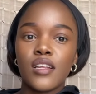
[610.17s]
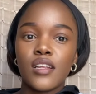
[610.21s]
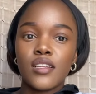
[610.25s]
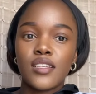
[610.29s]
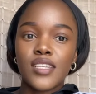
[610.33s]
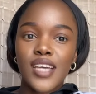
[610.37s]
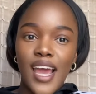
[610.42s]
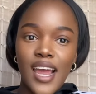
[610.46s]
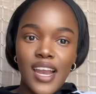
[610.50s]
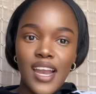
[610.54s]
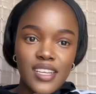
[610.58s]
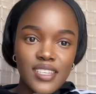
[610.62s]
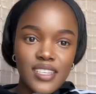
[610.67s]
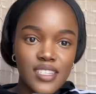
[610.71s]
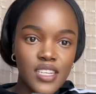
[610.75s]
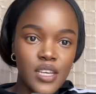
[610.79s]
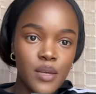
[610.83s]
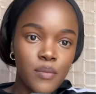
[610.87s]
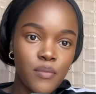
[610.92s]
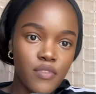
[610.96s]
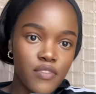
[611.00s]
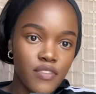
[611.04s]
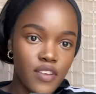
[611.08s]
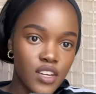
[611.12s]
Tyla's
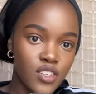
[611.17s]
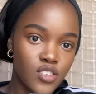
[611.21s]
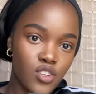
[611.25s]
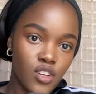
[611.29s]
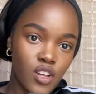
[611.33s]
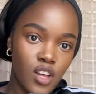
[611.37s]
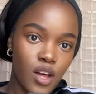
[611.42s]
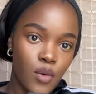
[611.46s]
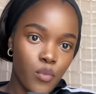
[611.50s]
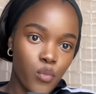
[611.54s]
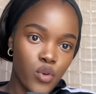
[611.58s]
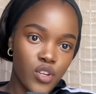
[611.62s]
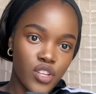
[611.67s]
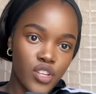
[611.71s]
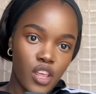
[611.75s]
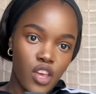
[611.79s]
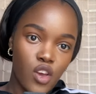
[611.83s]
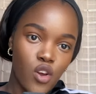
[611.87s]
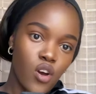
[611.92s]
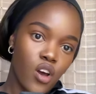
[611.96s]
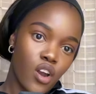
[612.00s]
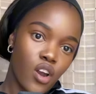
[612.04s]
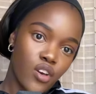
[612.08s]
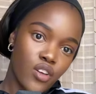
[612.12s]
team up when they
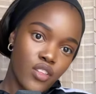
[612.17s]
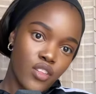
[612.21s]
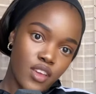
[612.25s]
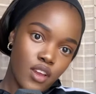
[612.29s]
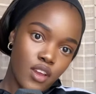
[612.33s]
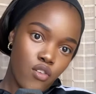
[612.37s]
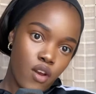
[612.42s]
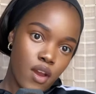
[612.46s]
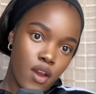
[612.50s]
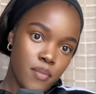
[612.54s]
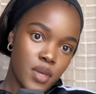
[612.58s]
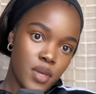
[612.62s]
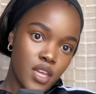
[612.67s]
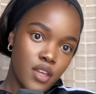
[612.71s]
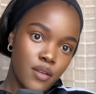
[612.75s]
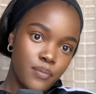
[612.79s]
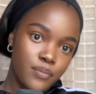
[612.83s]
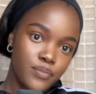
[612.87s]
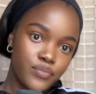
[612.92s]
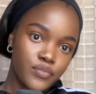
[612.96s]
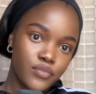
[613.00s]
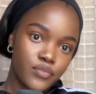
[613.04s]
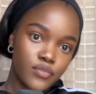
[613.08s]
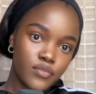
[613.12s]
got her the Grammy.
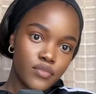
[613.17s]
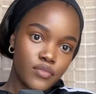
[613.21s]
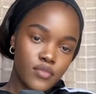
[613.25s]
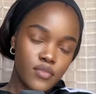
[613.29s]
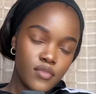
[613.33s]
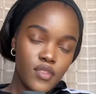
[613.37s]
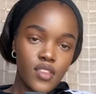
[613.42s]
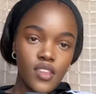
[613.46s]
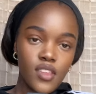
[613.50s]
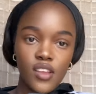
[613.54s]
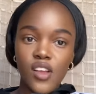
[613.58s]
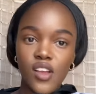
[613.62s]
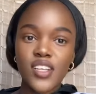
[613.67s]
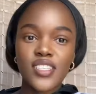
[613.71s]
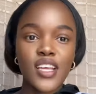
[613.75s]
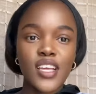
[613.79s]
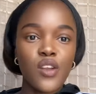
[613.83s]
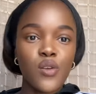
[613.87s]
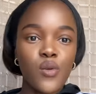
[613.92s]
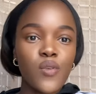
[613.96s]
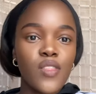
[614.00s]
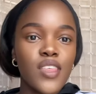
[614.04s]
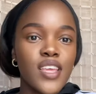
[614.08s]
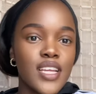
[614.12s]
Because I
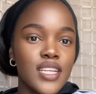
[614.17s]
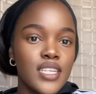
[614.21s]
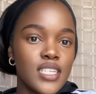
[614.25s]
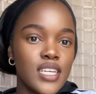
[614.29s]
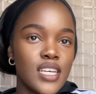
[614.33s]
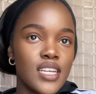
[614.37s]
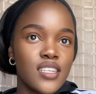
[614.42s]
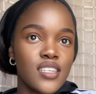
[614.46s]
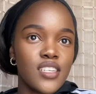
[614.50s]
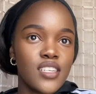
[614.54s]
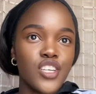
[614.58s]
know they did.